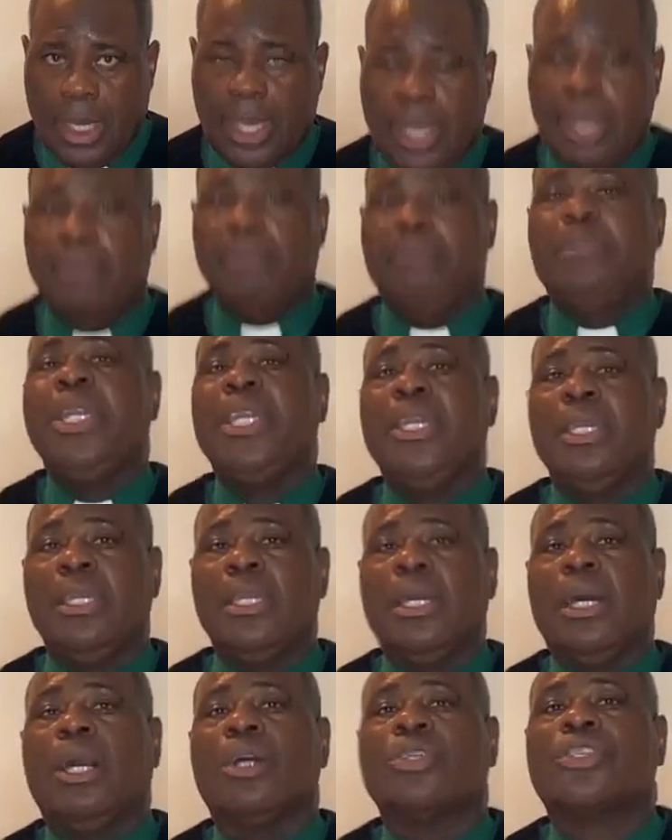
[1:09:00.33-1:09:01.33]
and
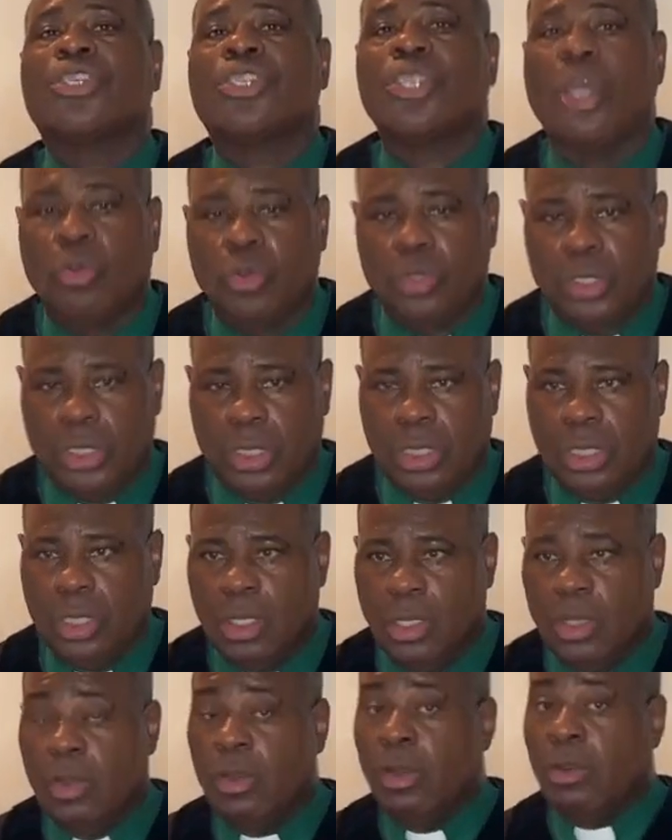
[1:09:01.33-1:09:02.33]
be a soldier.
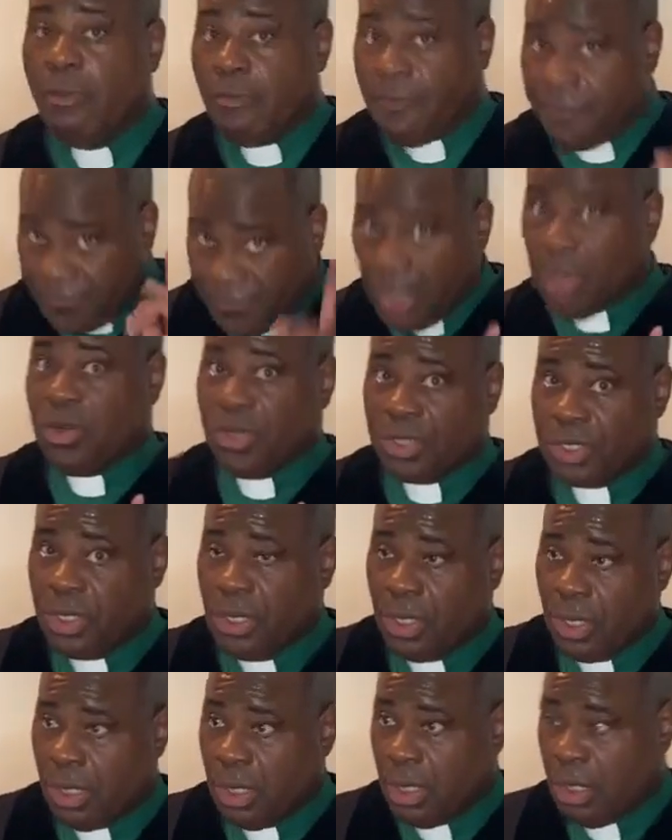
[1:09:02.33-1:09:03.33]

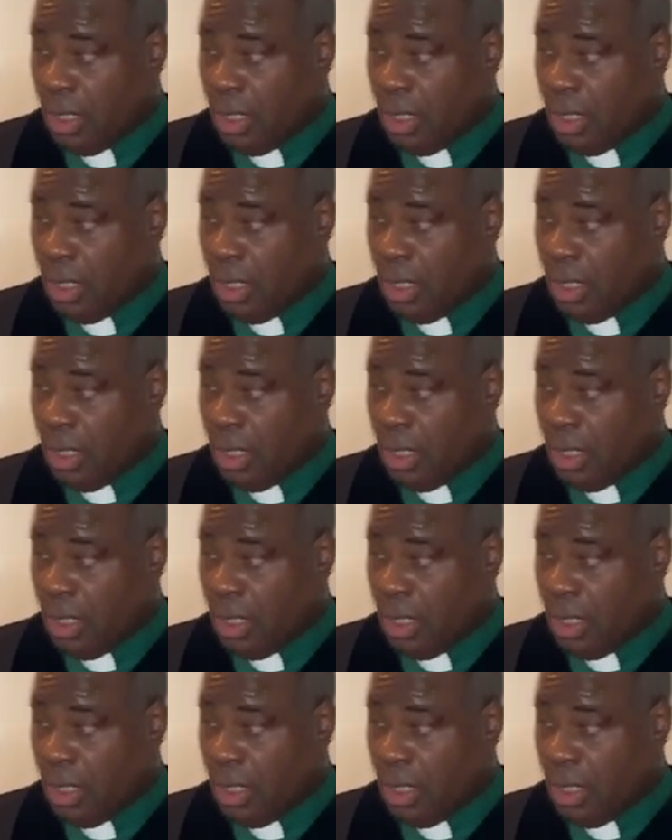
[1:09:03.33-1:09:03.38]
First,